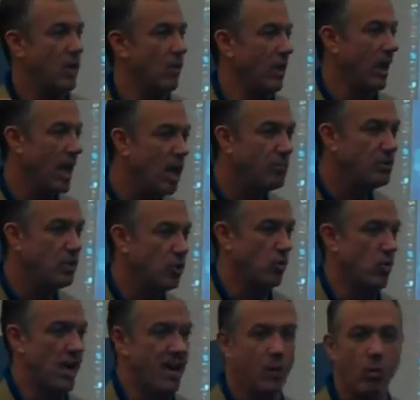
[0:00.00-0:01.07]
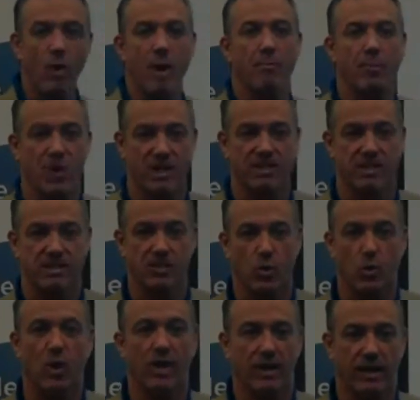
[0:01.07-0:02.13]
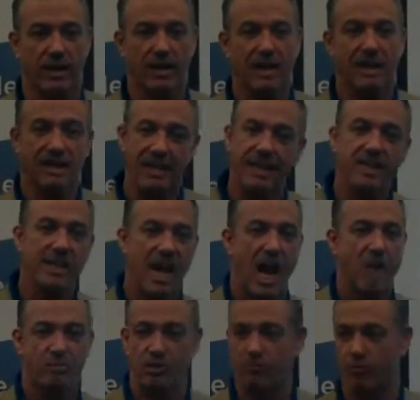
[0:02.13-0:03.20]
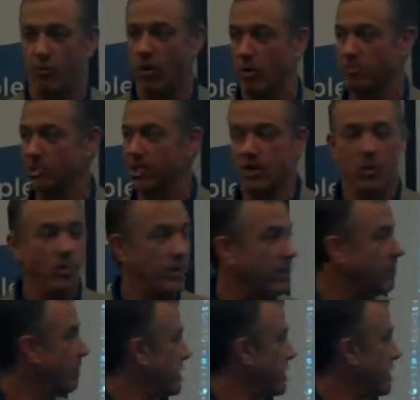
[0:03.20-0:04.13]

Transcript: that will help you create a web presence quickly, lead capture forms. We